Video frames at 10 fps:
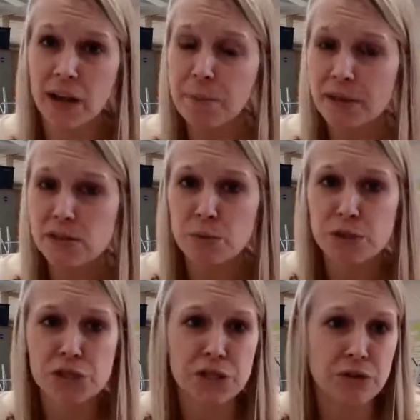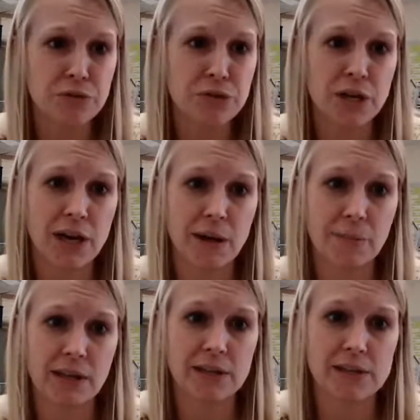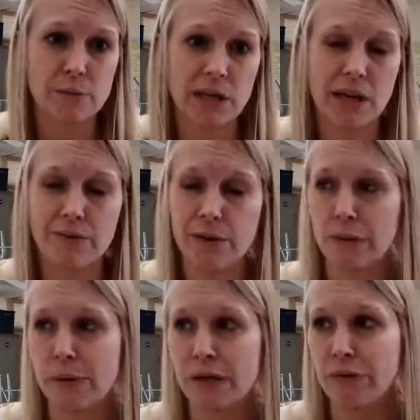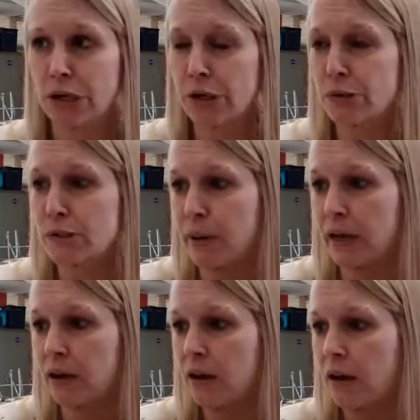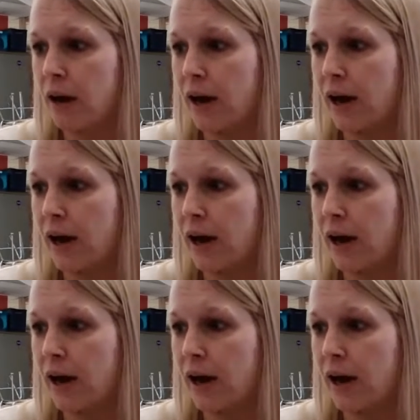which is huge um, because we can have unlimited videos. But um,